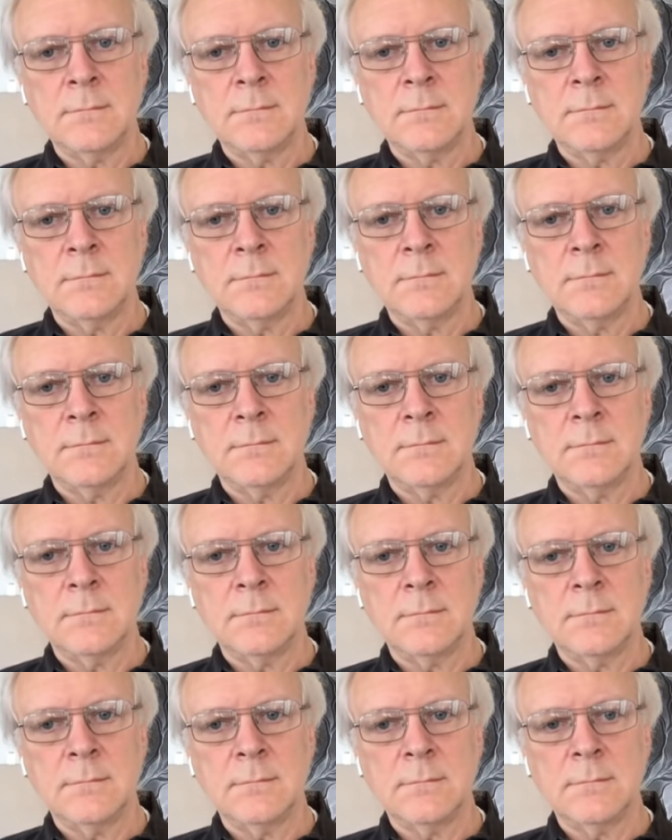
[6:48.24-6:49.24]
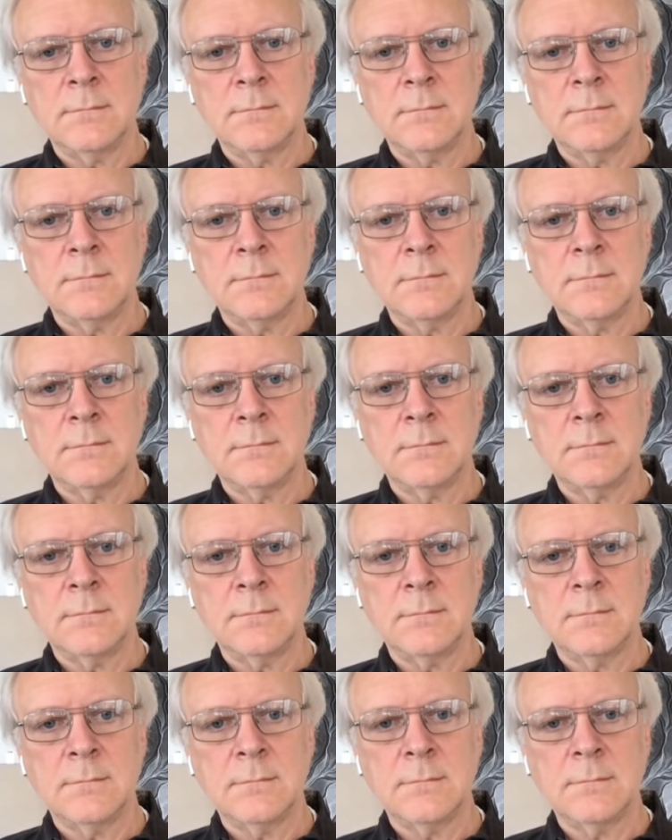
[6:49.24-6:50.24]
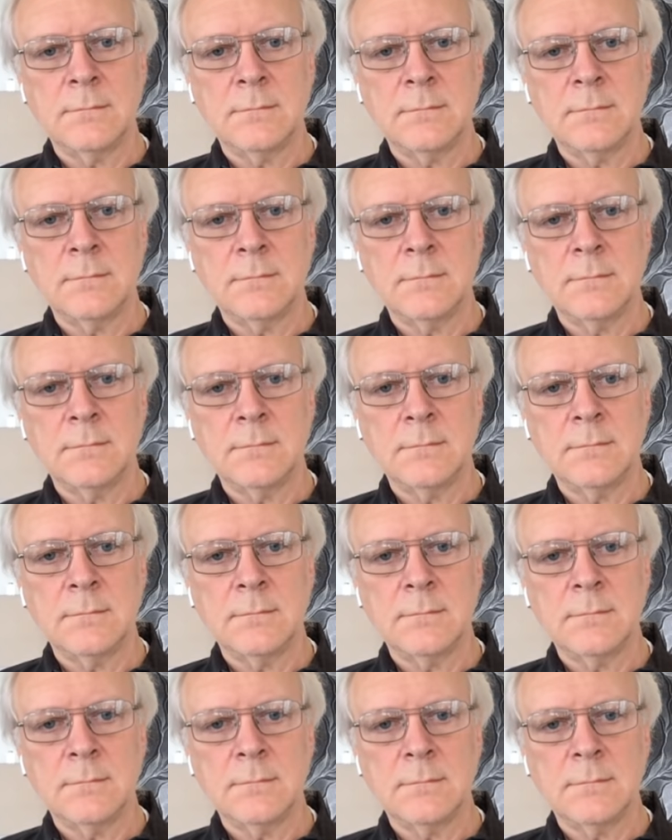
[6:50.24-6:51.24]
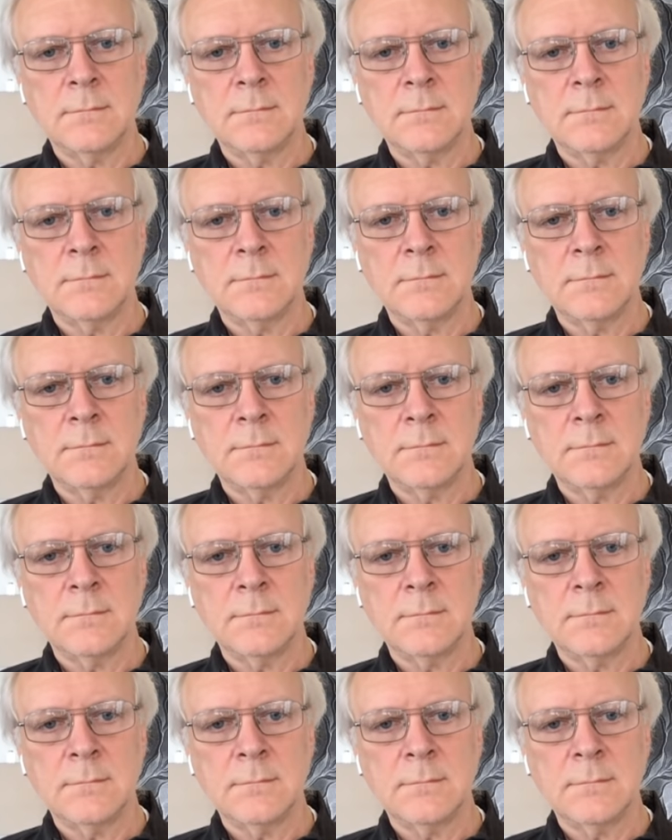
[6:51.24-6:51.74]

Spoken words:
The person shown says nothing.